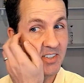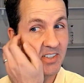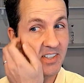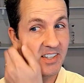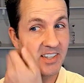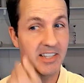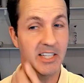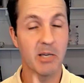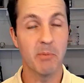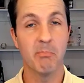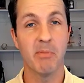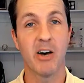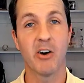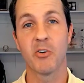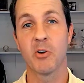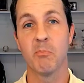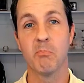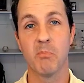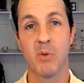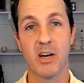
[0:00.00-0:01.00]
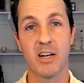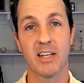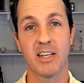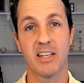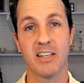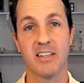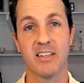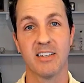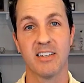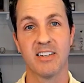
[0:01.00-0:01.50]
the amount of
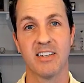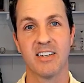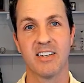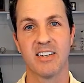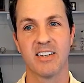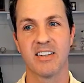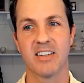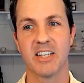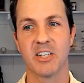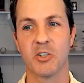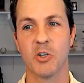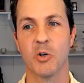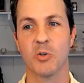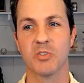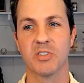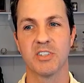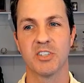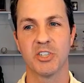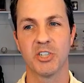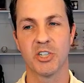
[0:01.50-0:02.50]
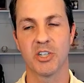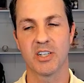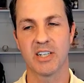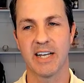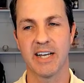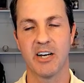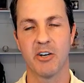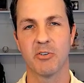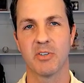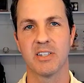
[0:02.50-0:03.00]
money that goes into your
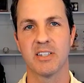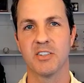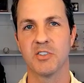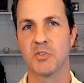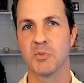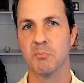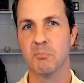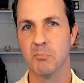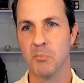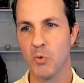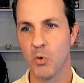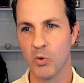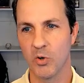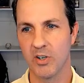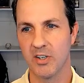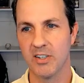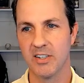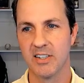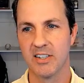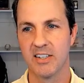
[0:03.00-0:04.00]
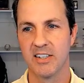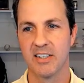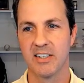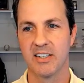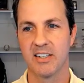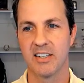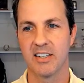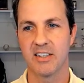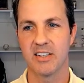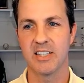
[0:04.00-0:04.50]
account is more
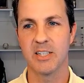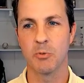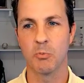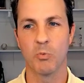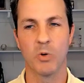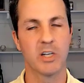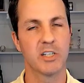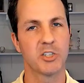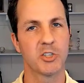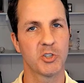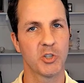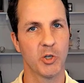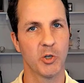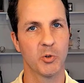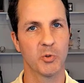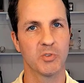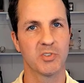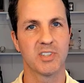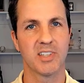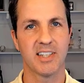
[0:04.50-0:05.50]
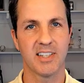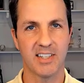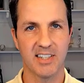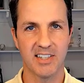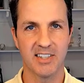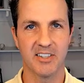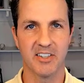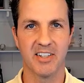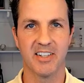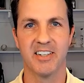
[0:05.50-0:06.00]
than what shows
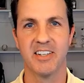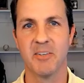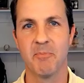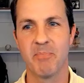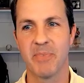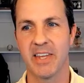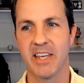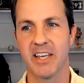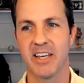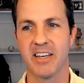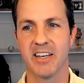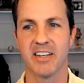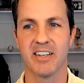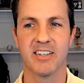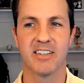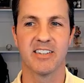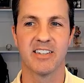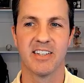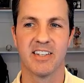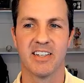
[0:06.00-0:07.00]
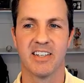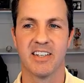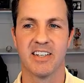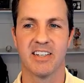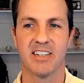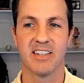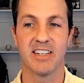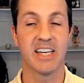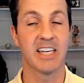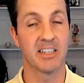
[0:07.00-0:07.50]
here, and
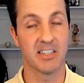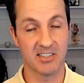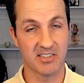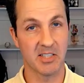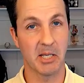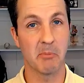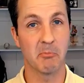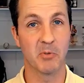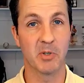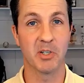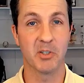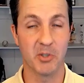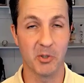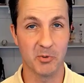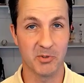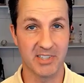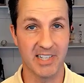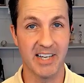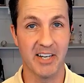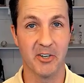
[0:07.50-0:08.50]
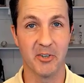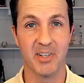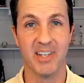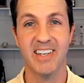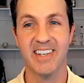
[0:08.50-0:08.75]
the same when it goes down.